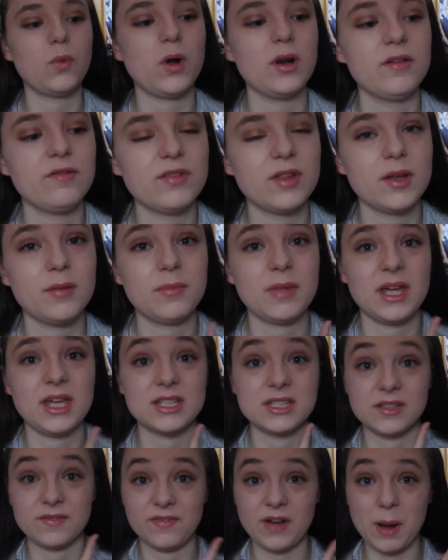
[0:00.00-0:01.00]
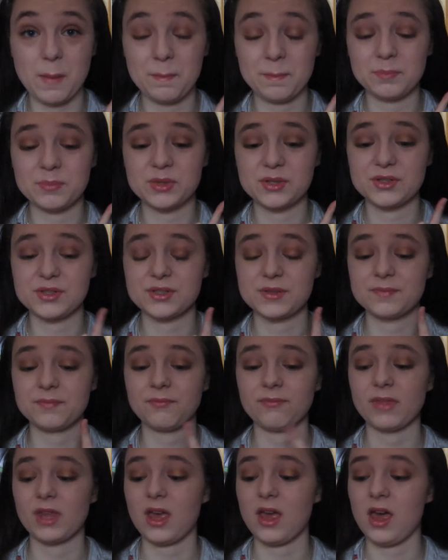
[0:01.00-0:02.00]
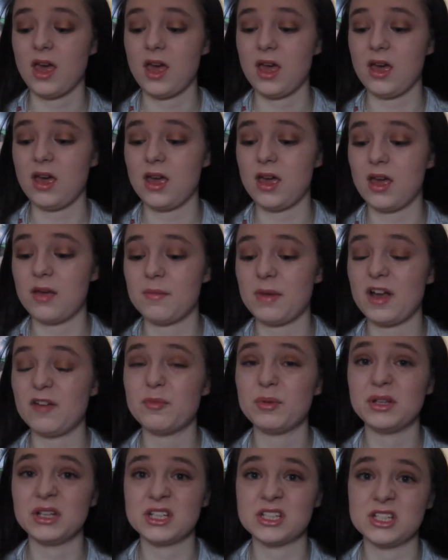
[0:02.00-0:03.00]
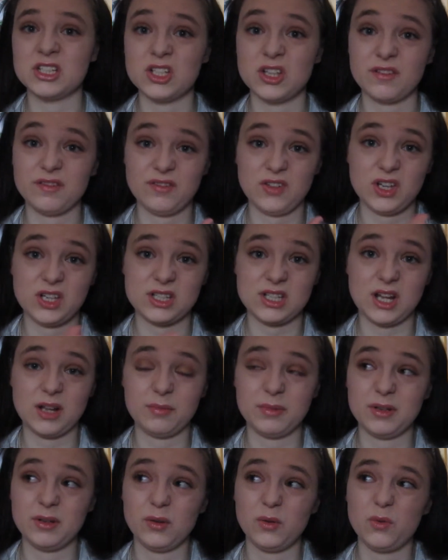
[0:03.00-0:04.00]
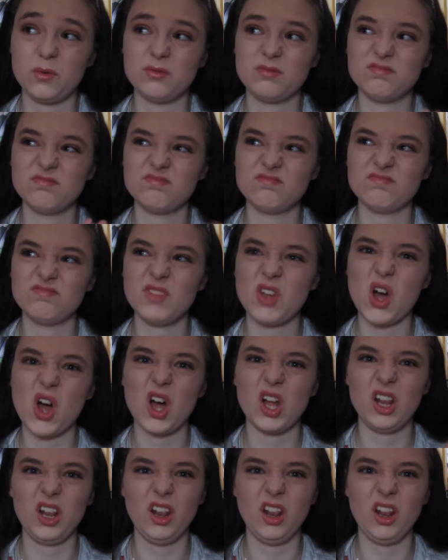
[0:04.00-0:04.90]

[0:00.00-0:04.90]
one of them is the Vamps. I've been listening to the first album, not a